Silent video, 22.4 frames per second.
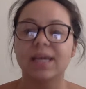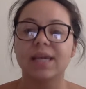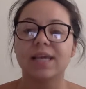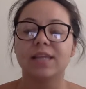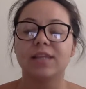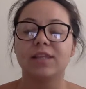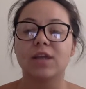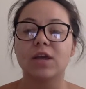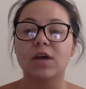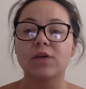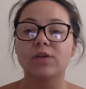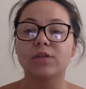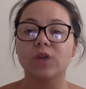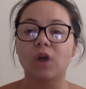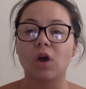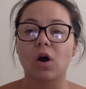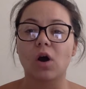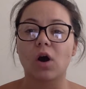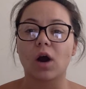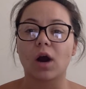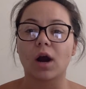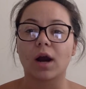Those
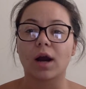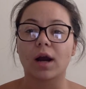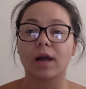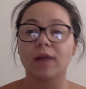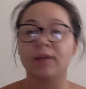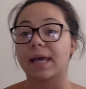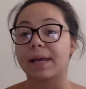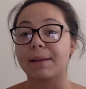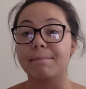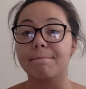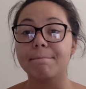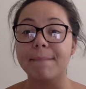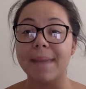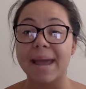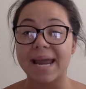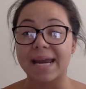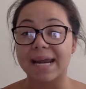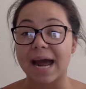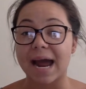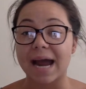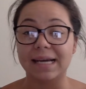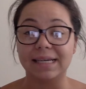are like
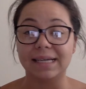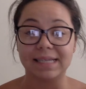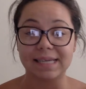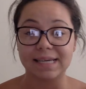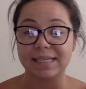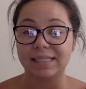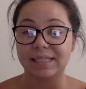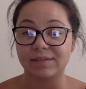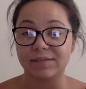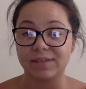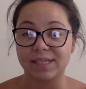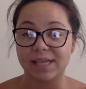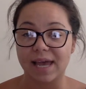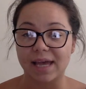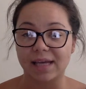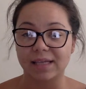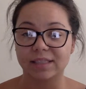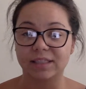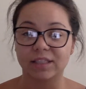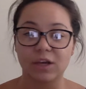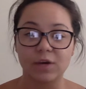main ideas of a text.